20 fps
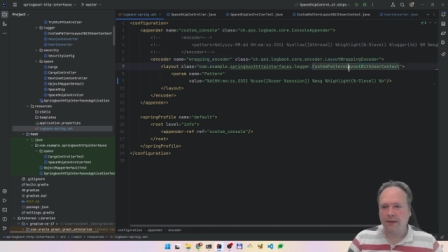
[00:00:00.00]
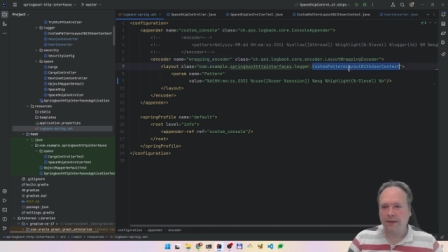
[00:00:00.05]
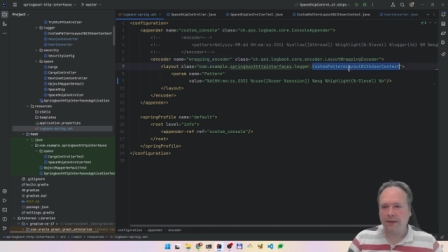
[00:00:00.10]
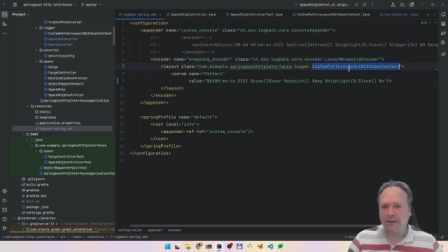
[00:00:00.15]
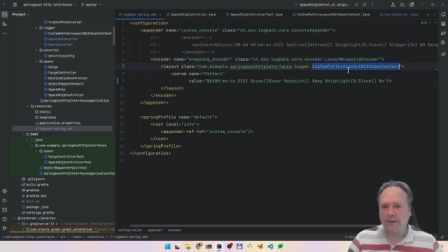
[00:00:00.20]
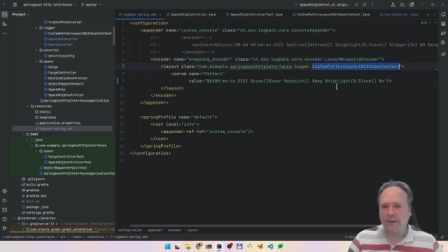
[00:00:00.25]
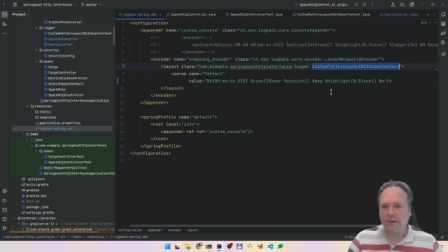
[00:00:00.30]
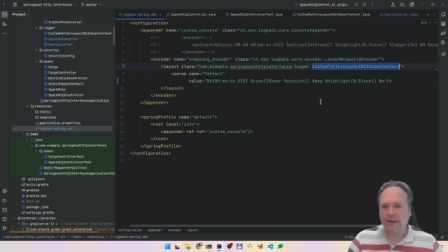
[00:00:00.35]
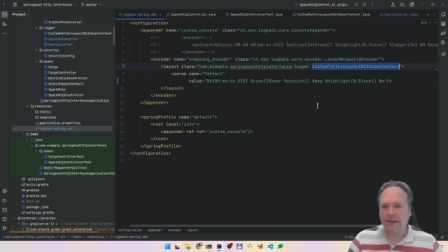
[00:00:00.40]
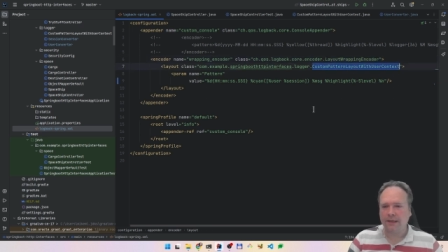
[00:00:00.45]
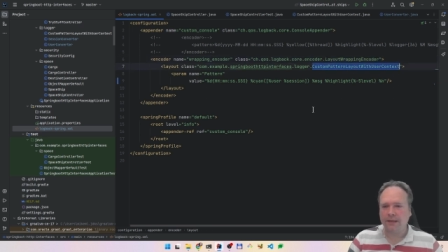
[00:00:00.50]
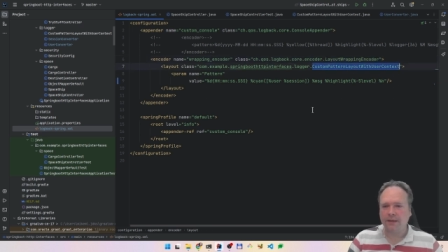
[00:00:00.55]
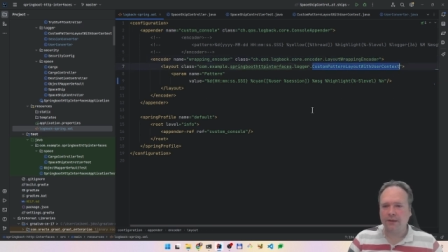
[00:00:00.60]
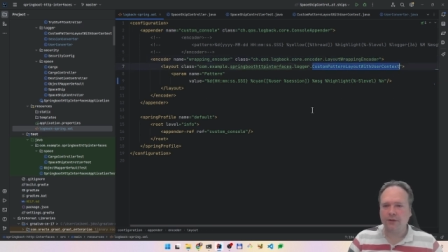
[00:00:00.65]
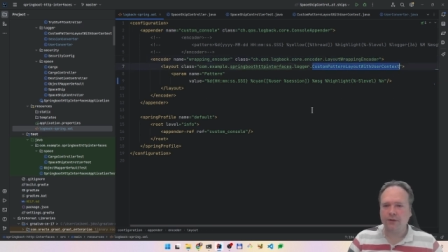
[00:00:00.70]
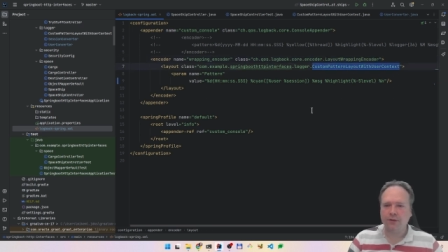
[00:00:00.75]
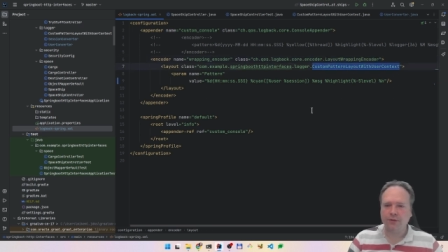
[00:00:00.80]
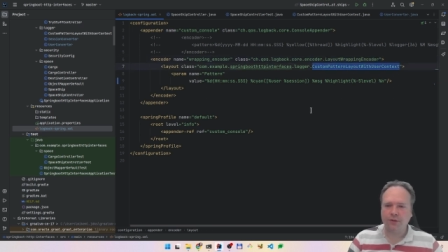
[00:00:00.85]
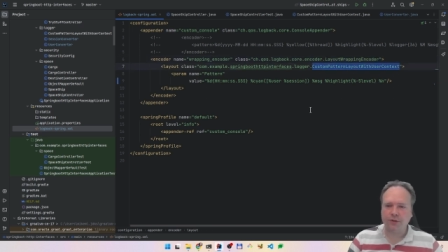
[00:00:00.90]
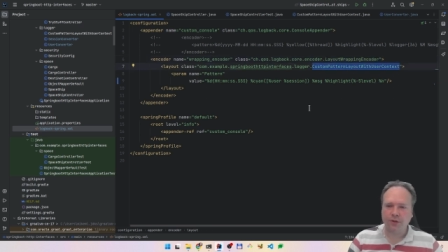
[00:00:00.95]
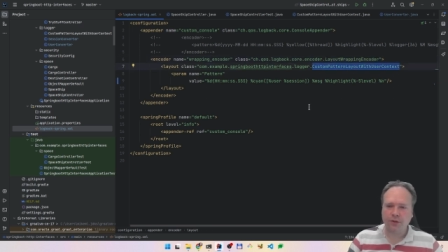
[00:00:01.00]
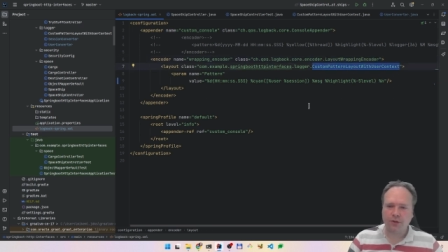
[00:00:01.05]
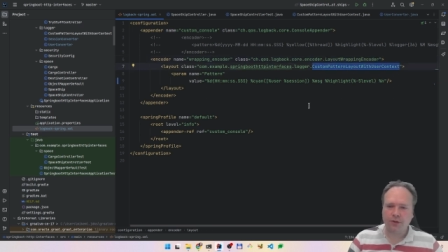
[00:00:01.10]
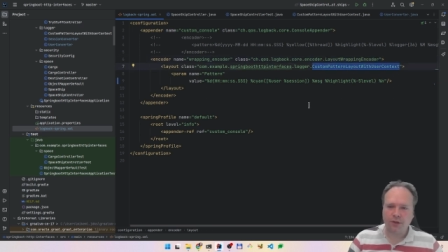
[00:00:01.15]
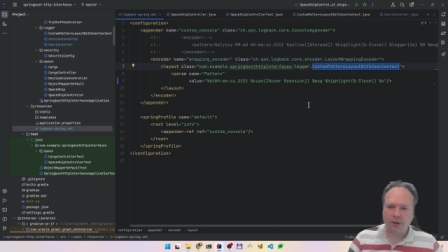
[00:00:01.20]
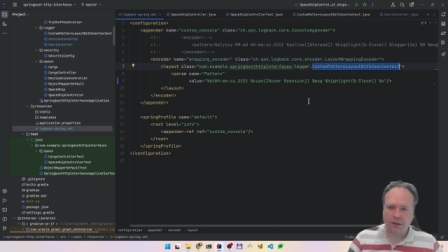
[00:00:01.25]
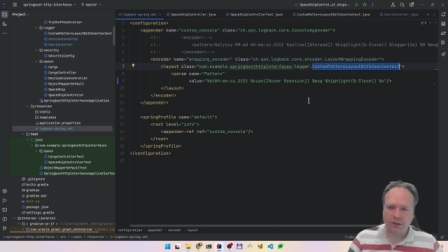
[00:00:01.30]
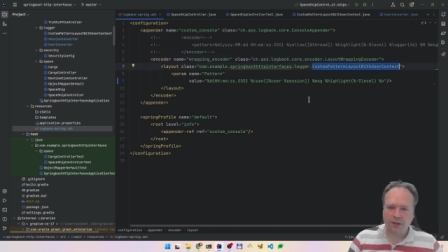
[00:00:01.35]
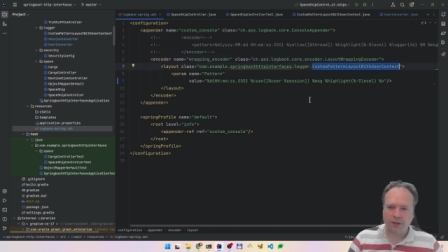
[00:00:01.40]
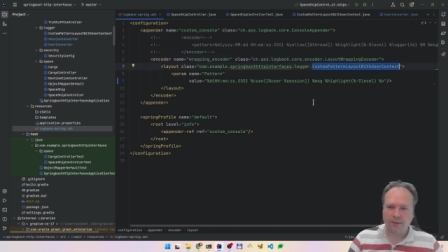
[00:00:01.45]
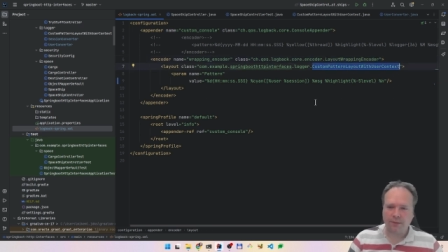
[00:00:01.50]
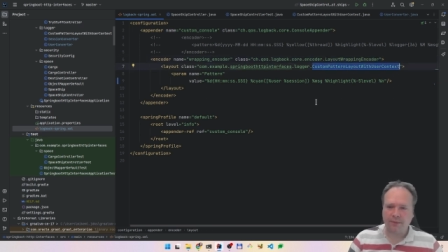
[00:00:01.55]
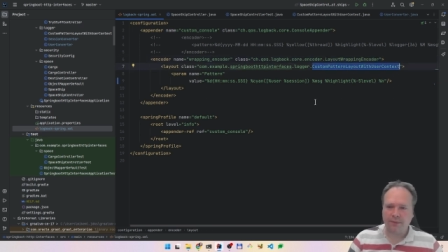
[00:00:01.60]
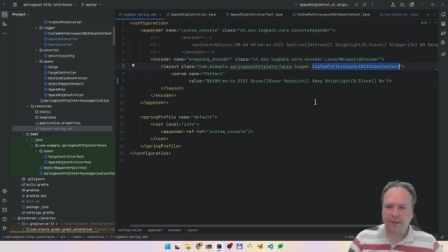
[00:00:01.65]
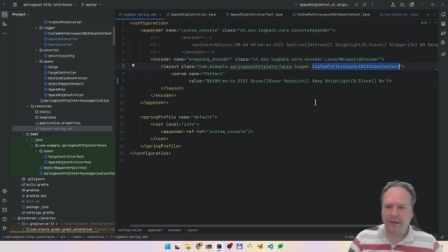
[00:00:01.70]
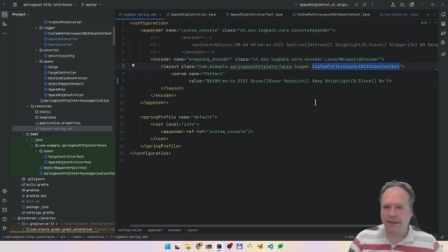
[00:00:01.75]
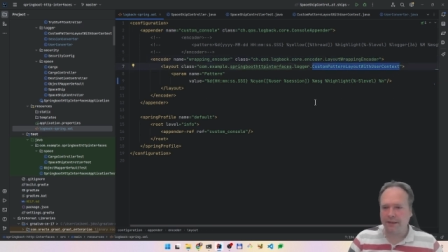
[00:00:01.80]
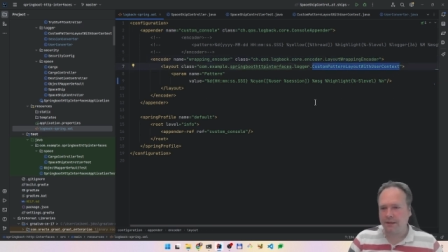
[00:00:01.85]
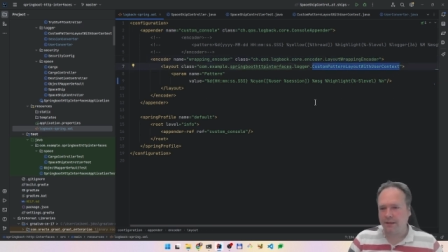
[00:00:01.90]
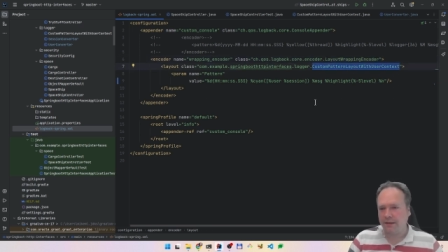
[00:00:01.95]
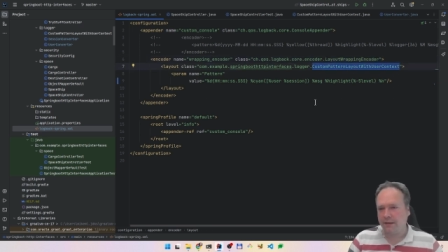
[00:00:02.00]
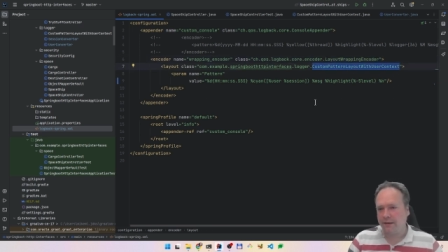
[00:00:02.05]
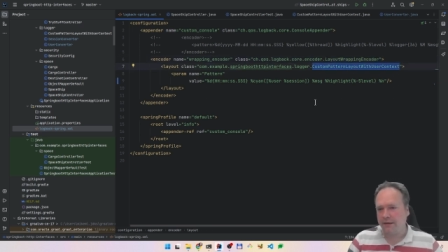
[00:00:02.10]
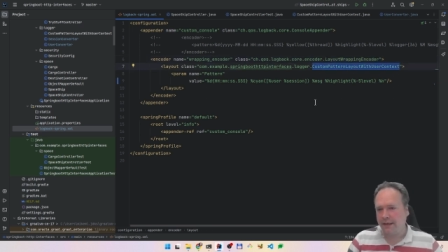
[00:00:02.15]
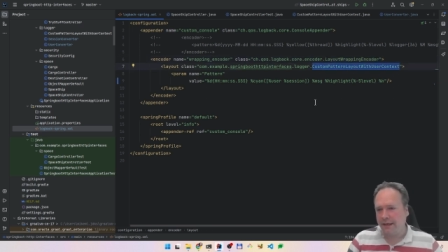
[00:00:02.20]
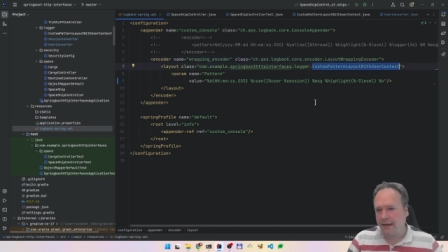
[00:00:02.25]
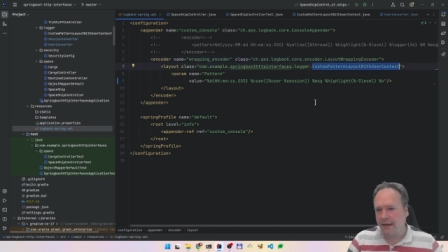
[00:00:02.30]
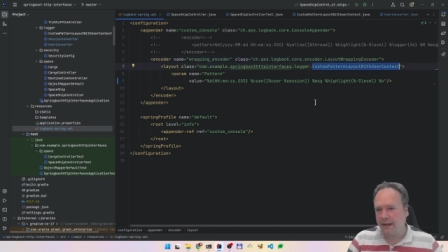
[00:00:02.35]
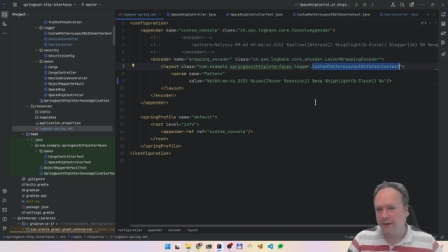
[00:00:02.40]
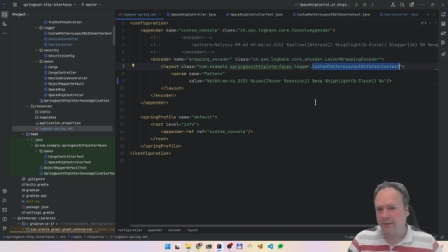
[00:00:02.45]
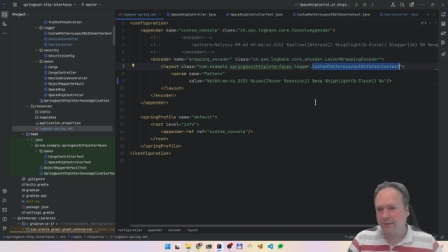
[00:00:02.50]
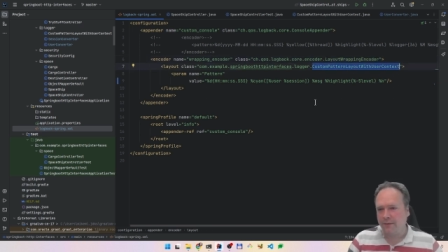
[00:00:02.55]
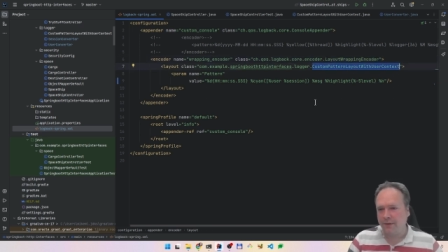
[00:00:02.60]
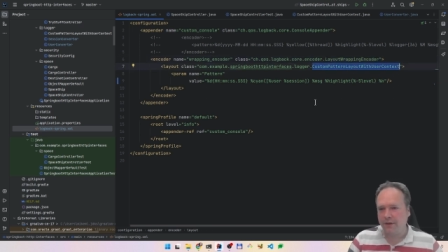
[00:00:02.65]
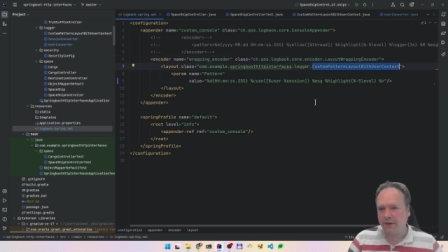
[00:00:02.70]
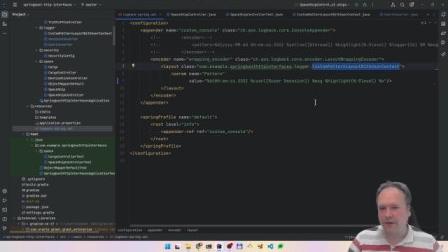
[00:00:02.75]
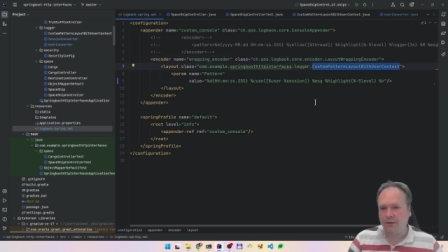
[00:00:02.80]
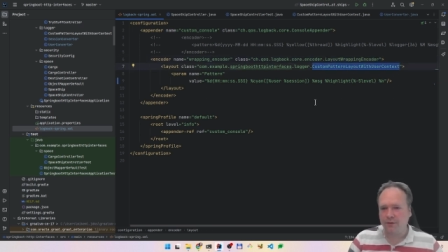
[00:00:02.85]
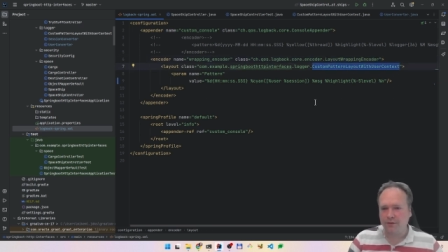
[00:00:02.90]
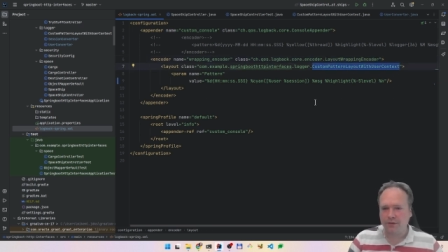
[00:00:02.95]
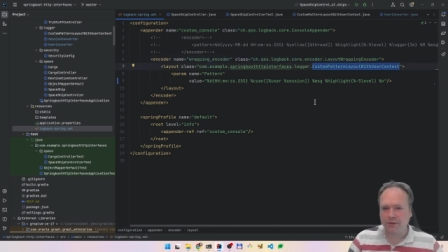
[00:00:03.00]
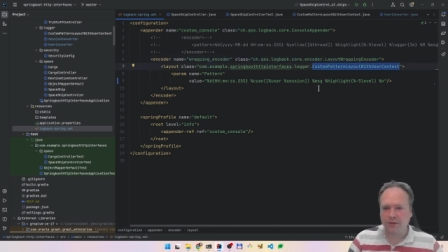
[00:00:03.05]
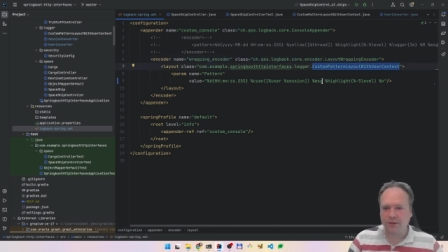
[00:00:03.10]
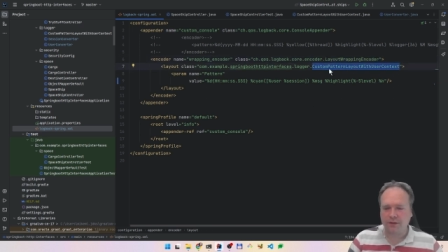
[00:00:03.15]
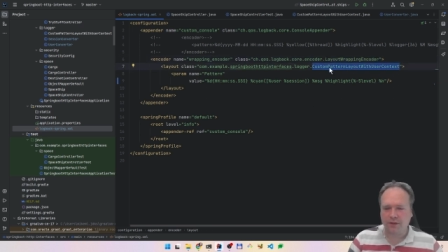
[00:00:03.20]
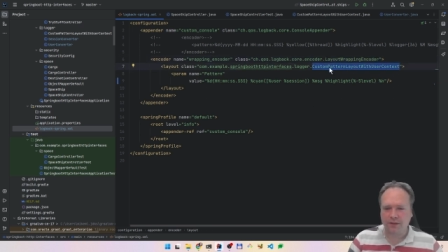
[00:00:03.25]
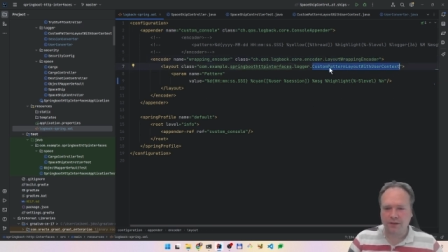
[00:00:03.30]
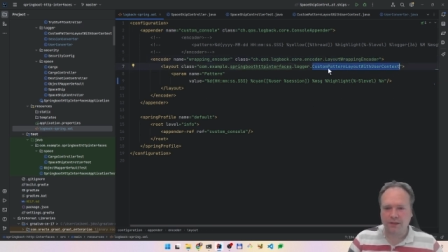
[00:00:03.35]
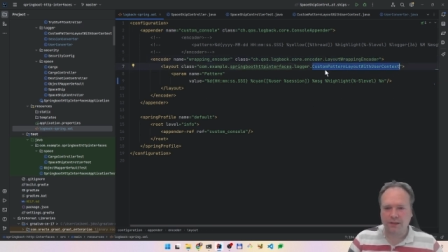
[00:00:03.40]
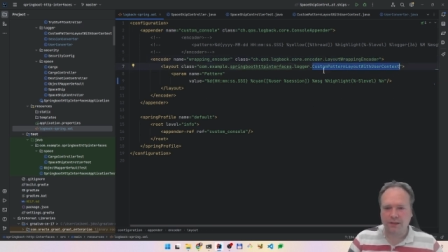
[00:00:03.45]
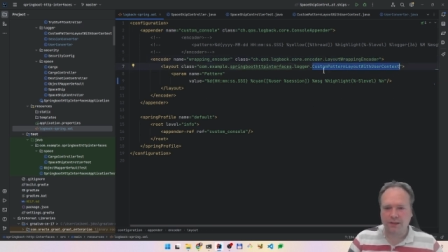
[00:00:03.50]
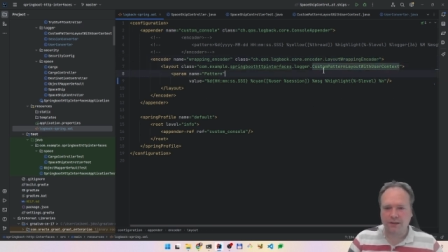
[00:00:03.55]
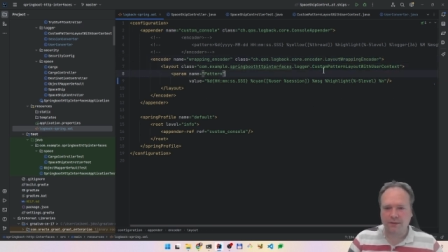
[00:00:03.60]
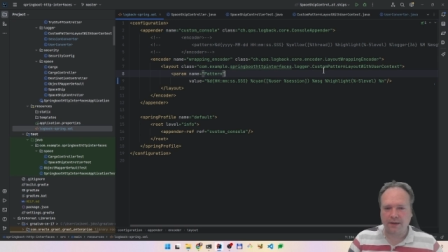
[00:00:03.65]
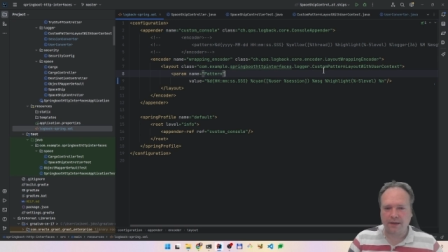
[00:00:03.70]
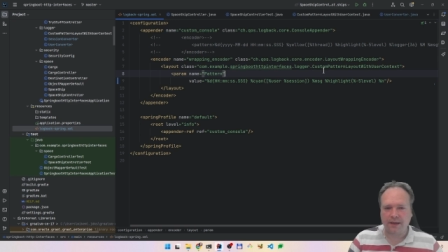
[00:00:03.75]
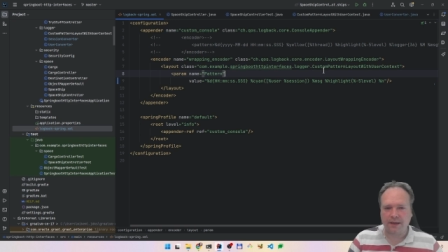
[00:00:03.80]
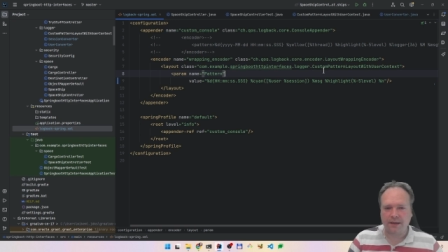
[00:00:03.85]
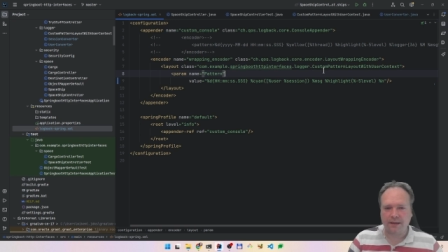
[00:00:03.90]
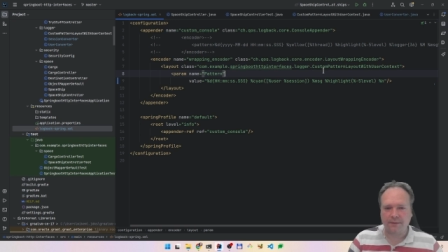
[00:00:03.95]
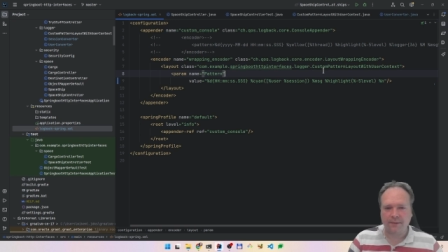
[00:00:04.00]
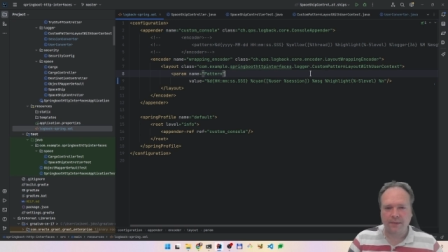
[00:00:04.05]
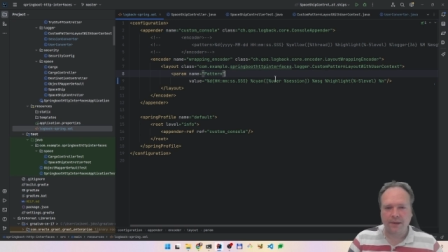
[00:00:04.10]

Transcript: and then you can actually choose your custom pattern layout with user context right here.